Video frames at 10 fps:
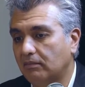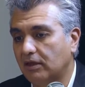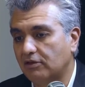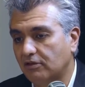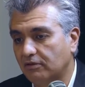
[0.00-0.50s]

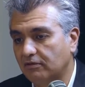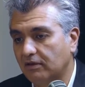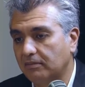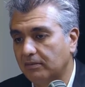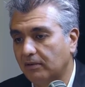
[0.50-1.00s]
issues
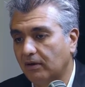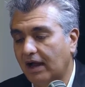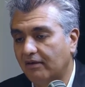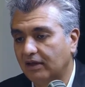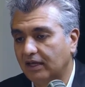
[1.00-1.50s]
that people are
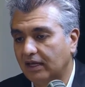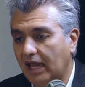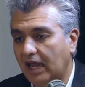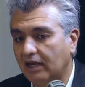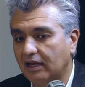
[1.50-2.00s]
having
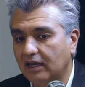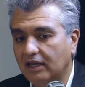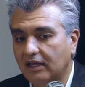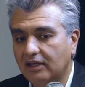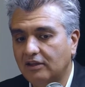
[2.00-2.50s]
again.
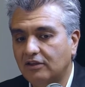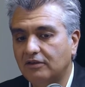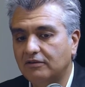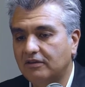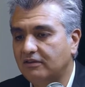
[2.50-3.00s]
Do
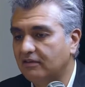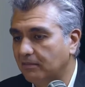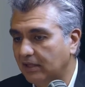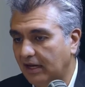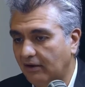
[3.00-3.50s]
you see
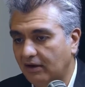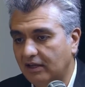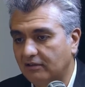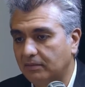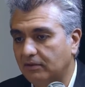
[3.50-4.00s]

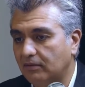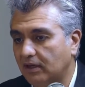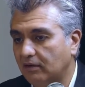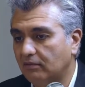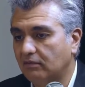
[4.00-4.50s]
similarities
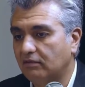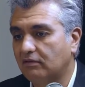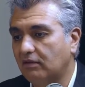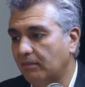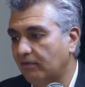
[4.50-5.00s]
between
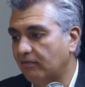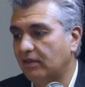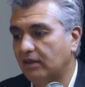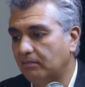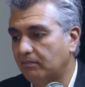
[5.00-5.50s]
some of
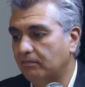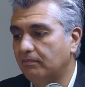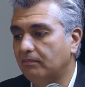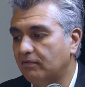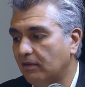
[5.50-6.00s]
the
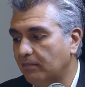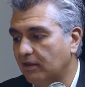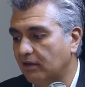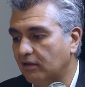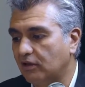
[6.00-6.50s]

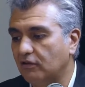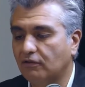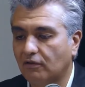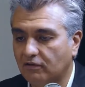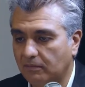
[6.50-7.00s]
concerns that